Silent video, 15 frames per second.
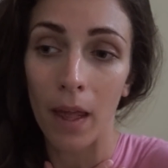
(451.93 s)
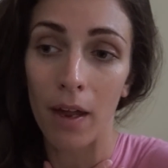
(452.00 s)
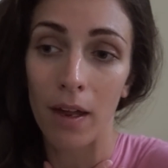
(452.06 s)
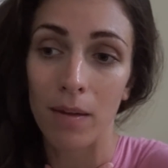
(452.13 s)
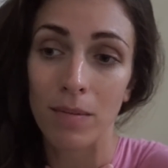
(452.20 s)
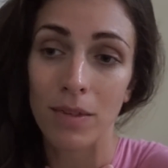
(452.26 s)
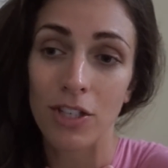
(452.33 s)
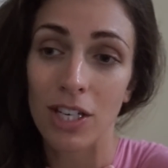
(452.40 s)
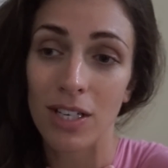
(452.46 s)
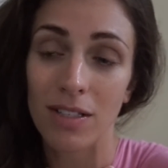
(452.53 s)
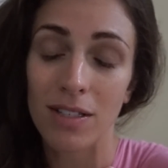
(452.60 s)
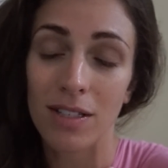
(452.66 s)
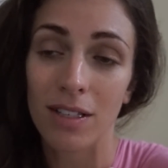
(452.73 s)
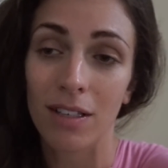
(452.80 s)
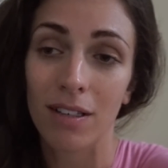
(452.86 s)
Um,
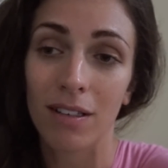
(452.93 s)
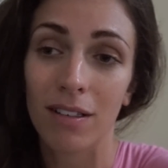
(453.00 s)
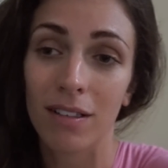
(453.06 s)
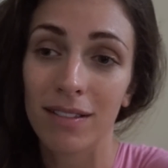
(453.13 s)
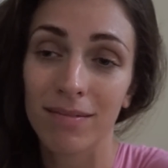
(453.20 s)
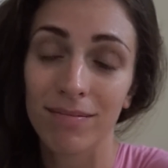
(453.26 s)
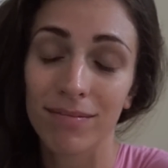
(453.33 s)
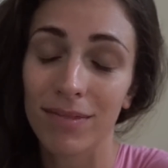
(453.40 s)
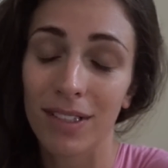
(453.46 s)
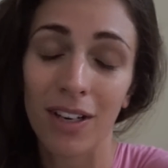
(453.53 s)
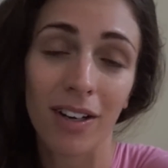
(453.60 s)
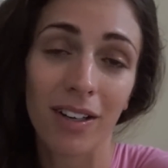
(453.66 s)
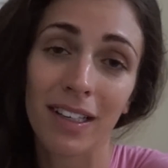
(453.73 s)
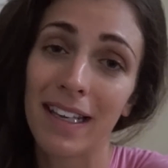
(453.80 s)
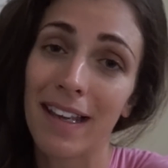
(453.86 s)
Jensen
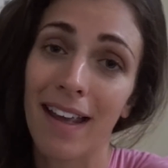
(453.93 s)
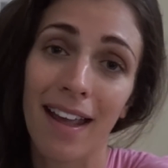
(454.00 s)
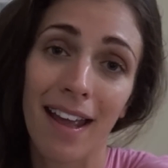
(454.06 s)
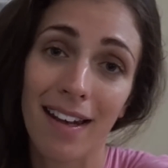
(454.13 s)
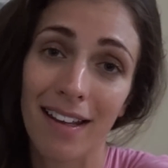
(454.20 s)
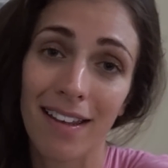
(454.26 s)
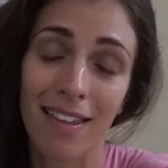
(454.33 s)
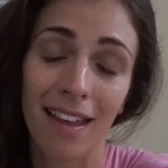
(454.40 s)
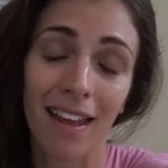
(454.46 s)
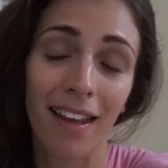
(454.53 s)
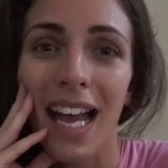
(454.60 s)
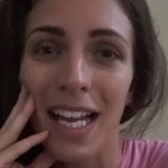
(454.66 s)
hardly ate anything,